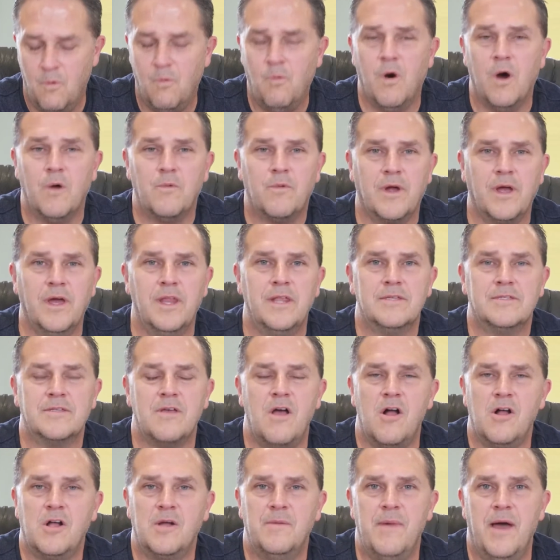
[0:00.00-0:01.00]
What we're going to
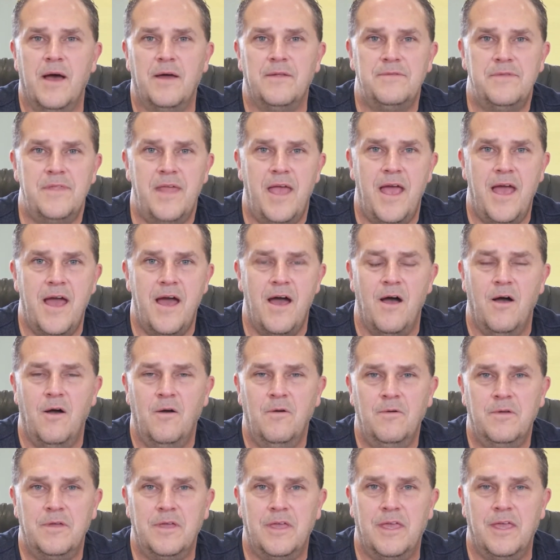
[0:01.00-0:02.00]
talk about
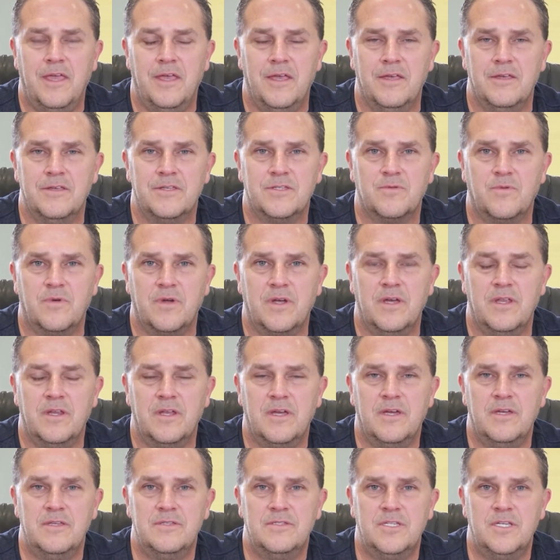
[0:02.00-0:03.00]
now is we're going
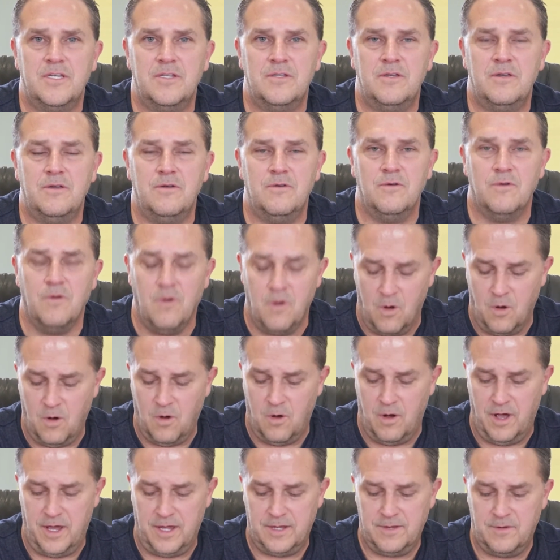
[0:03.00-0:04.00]
to continue
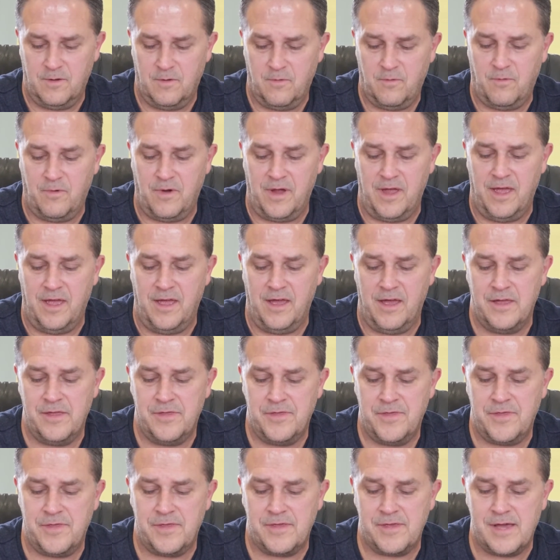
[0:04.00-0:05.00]
on
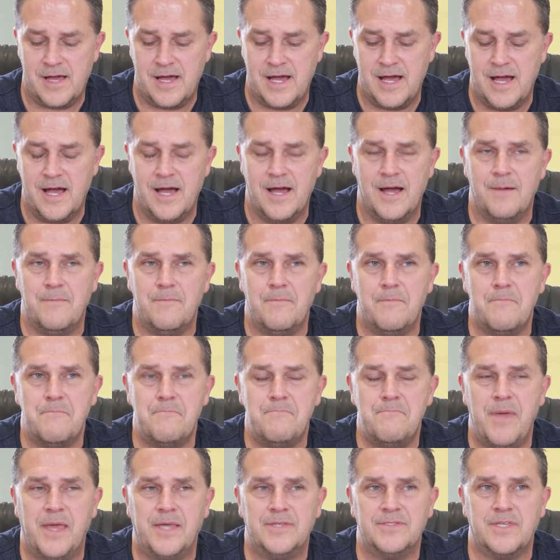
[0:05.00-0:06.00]
with
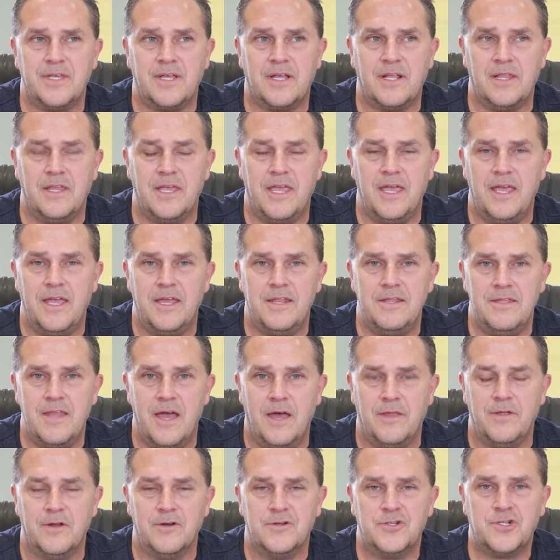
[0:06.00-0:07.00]
basically
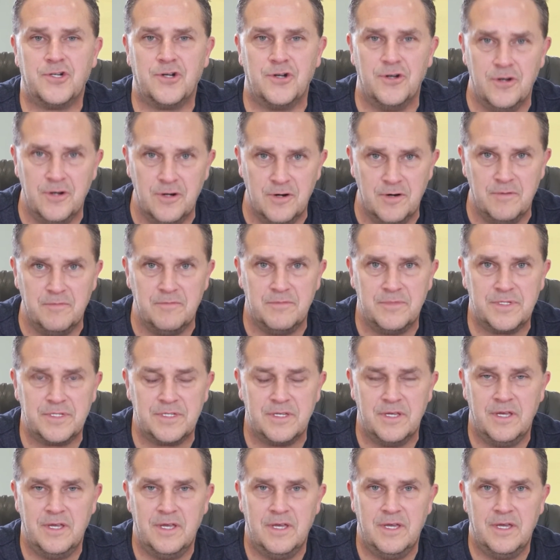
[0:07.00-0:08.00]
another
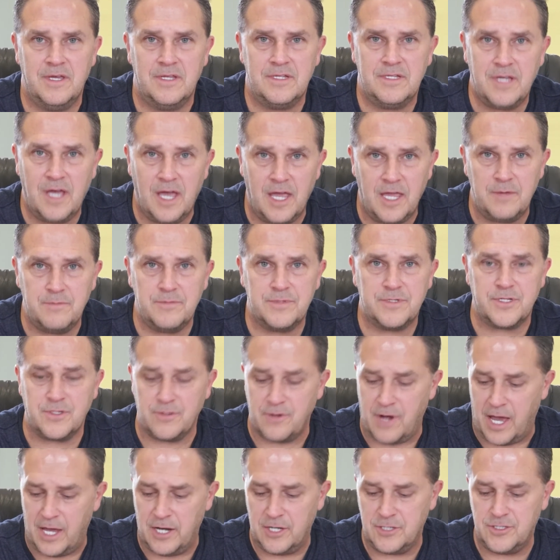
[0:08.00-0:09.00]
terms type
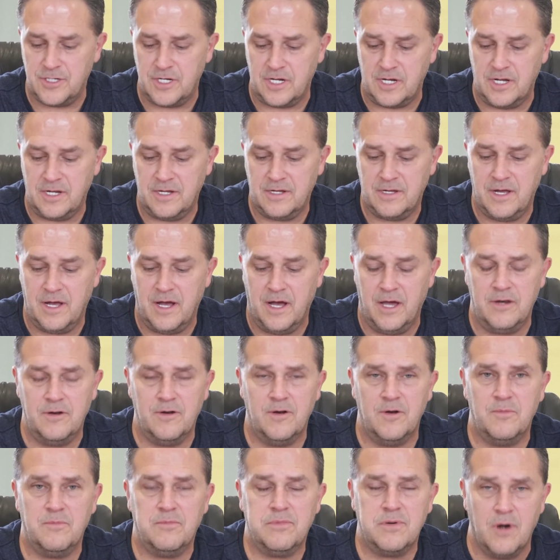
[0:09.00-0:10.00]
strategy
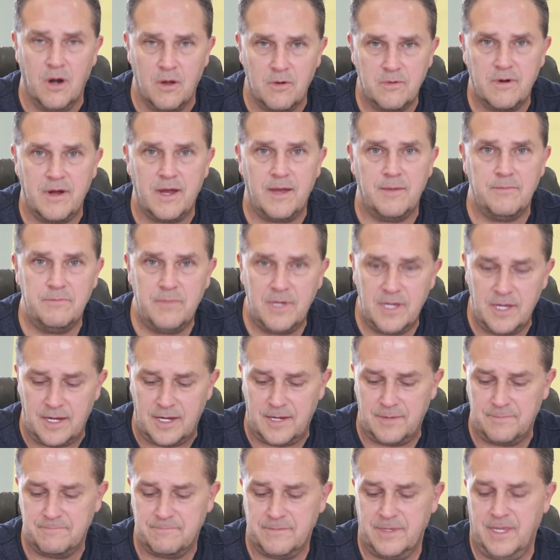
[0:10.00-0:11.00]
under Program
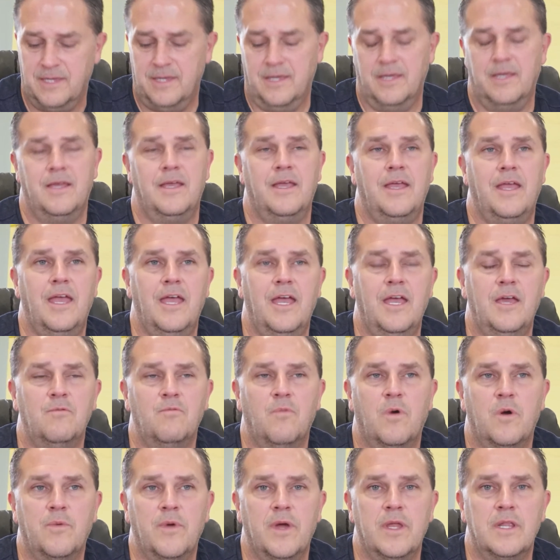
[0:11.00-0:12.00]
B.
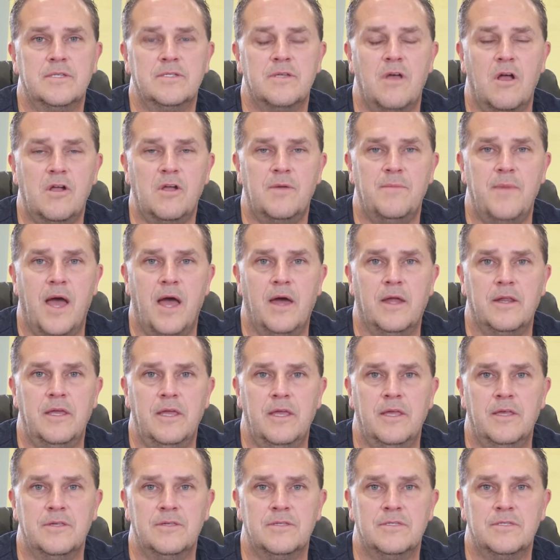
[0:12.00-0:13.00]
And what we're going to talk
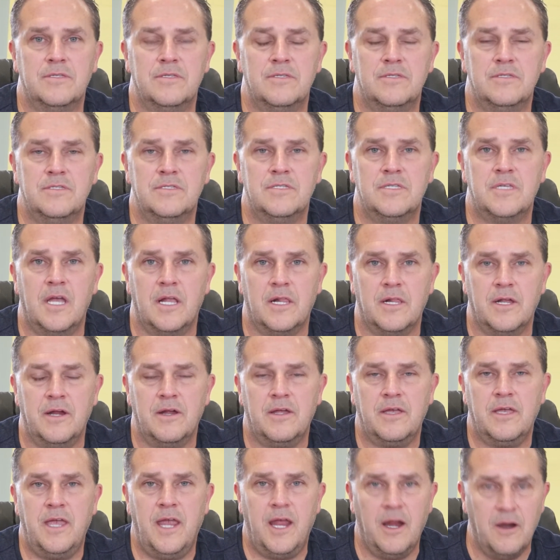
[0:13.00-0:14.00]
about is
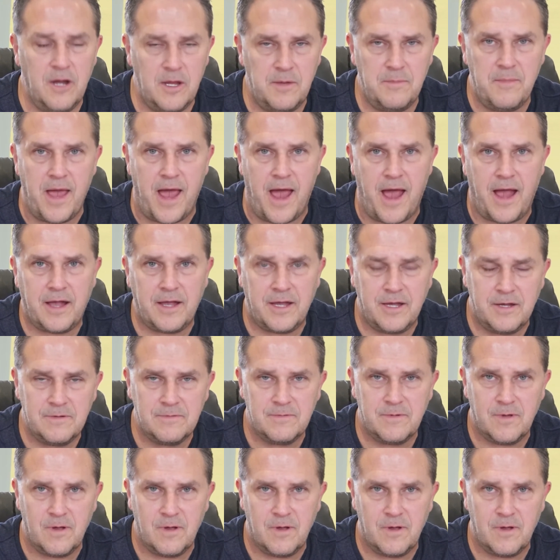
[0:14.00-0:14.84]
seller carryback.